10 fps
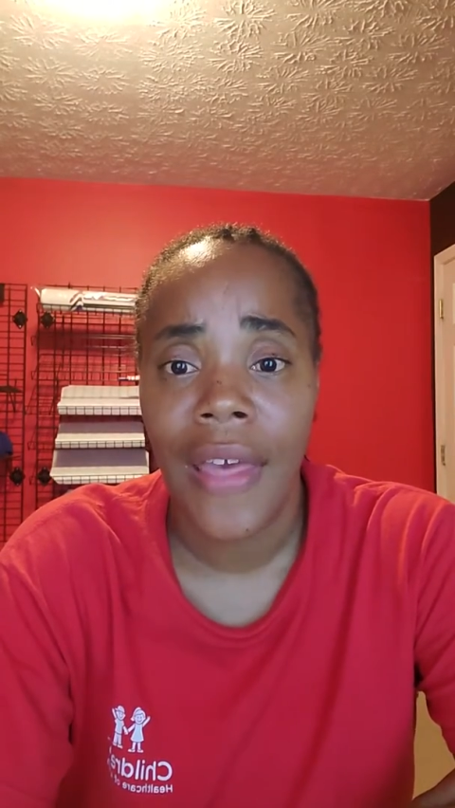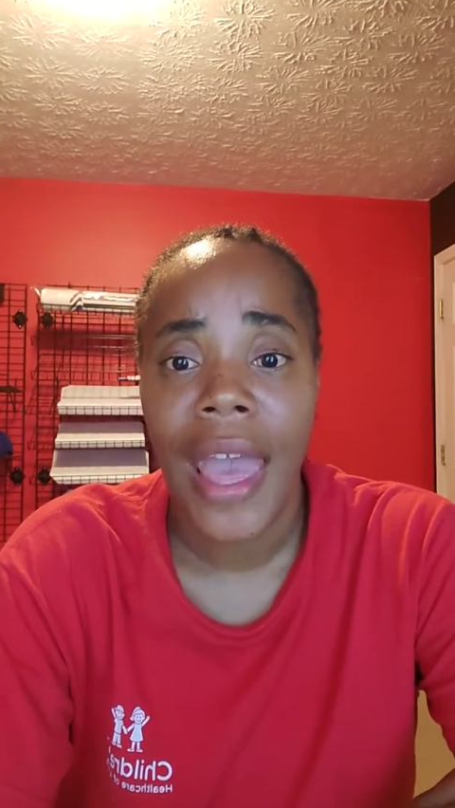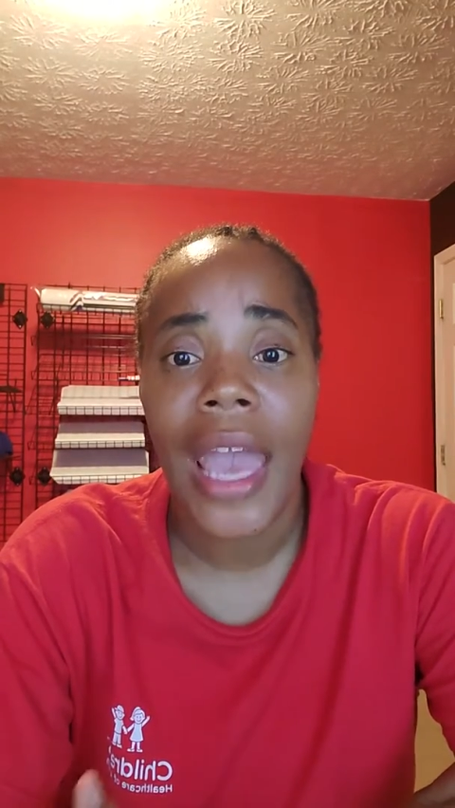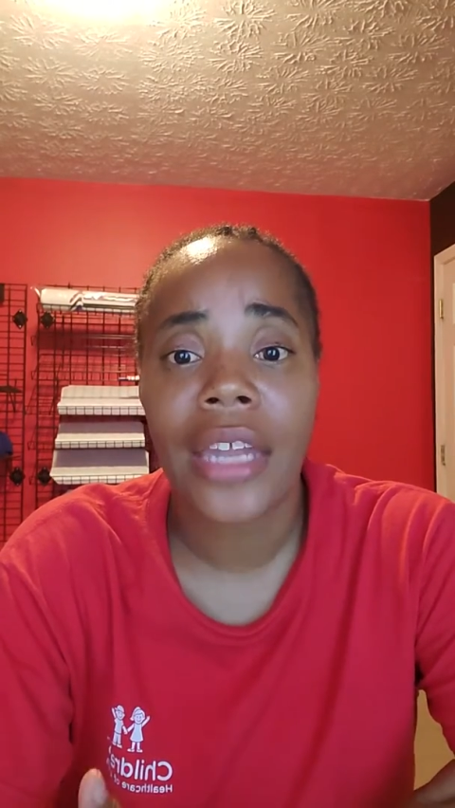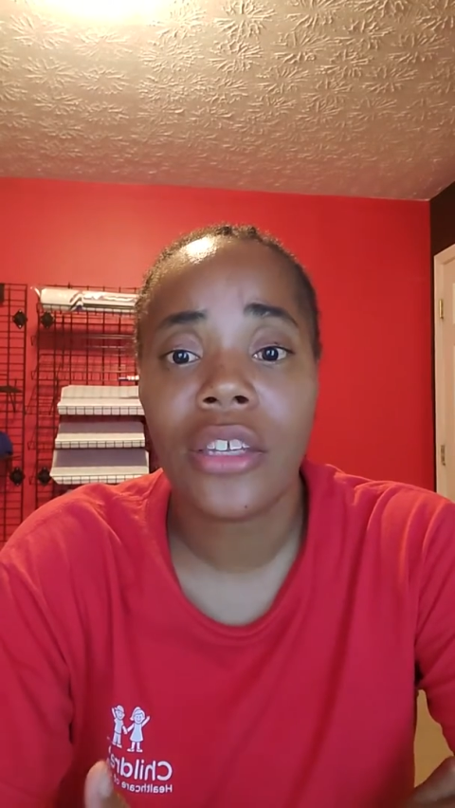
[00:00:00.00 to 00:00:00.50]

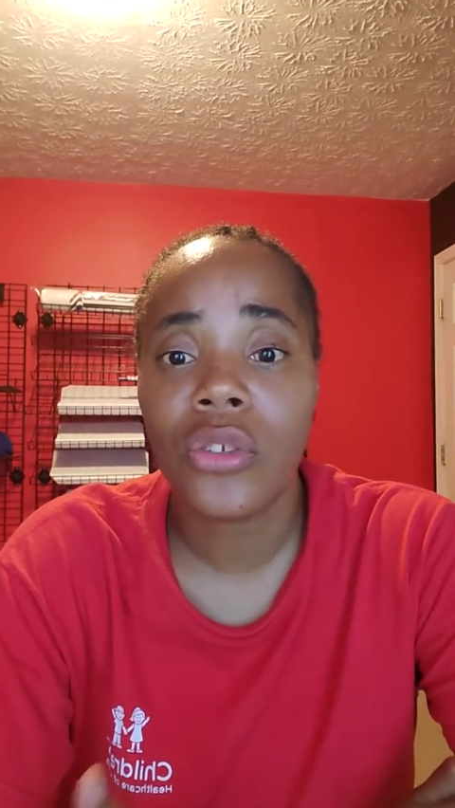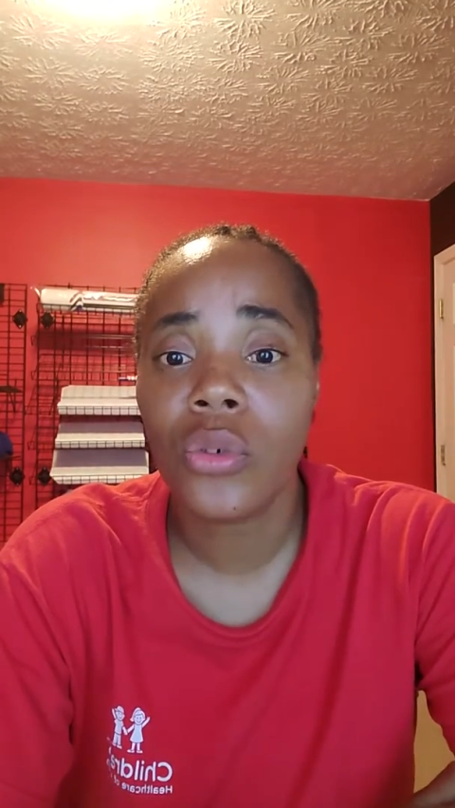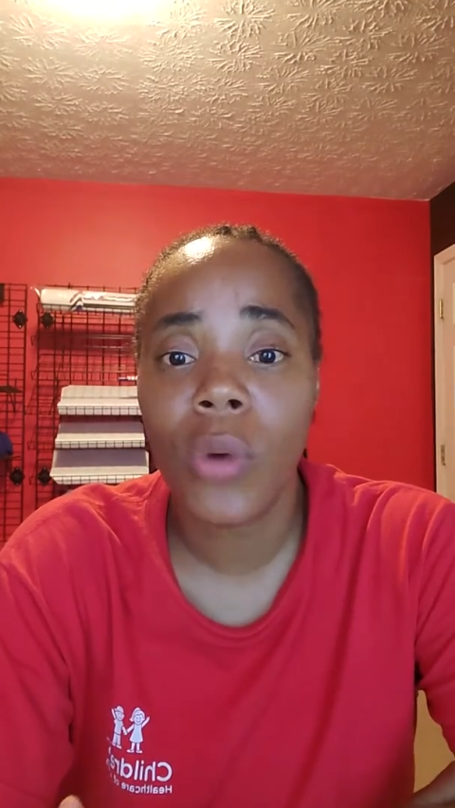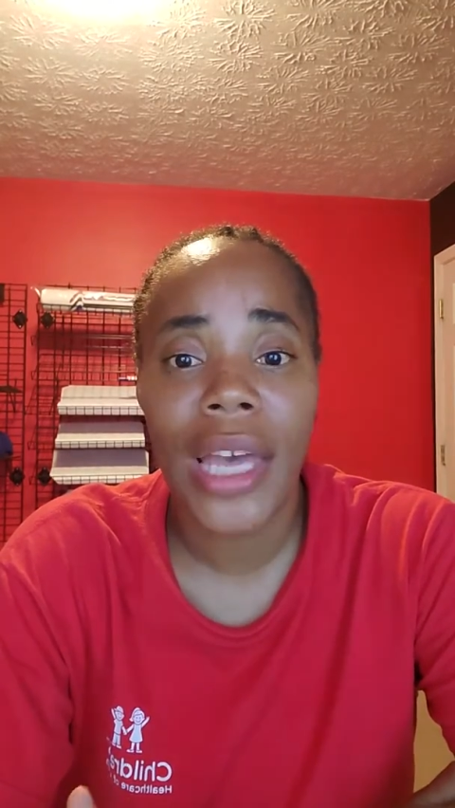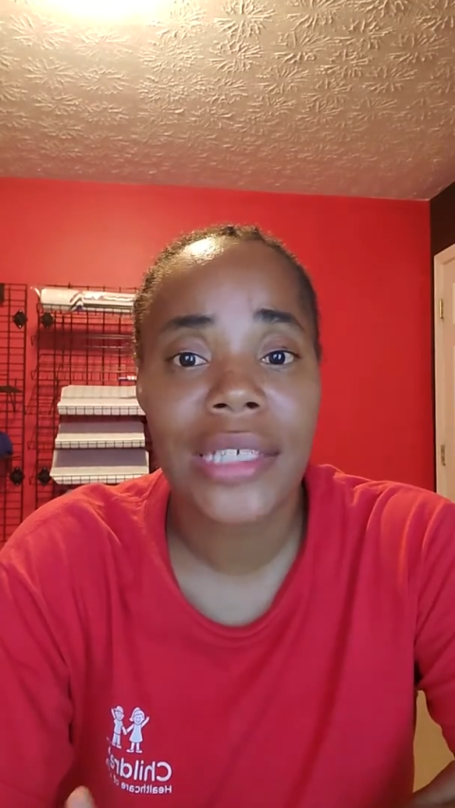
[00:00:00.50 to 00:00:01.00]
and
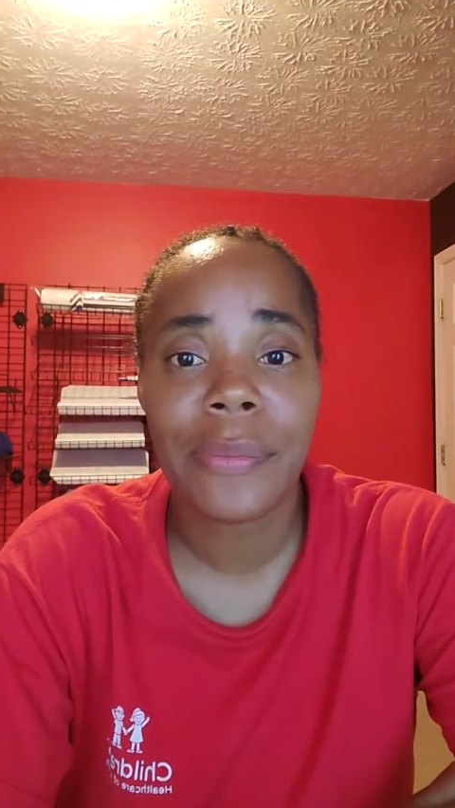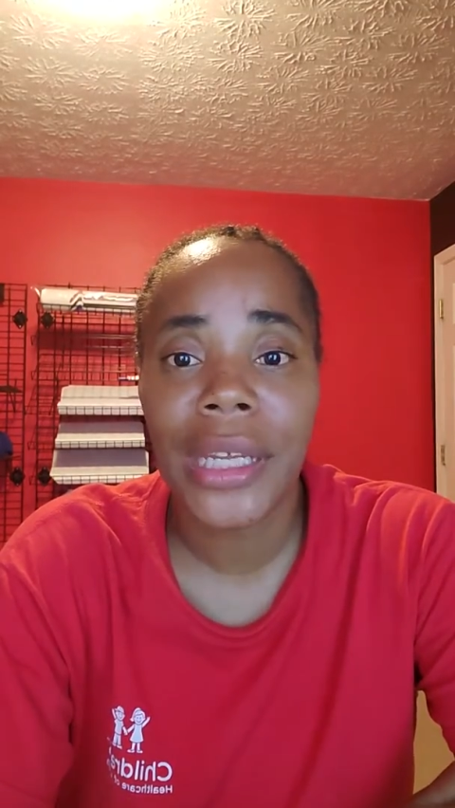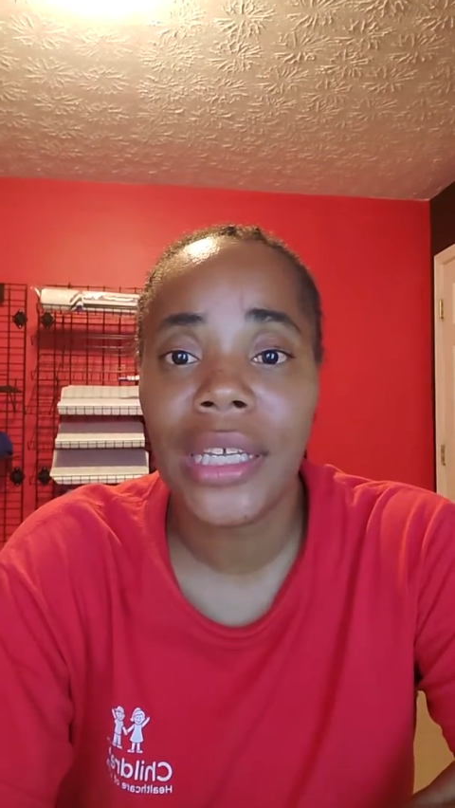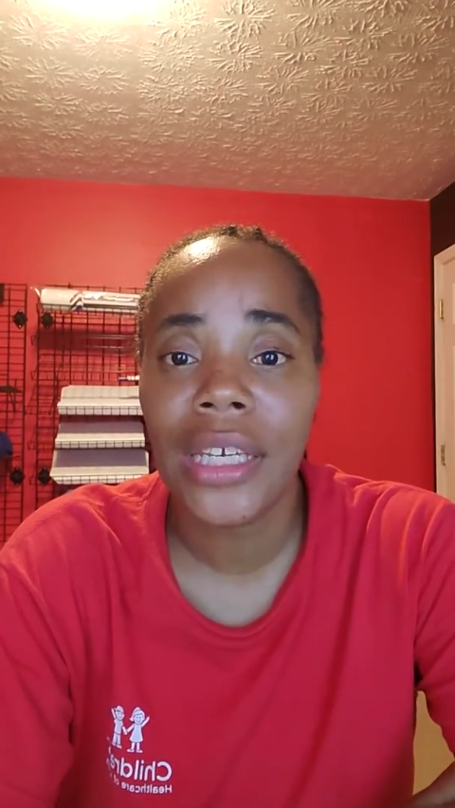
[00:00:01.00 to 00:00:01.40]
do as many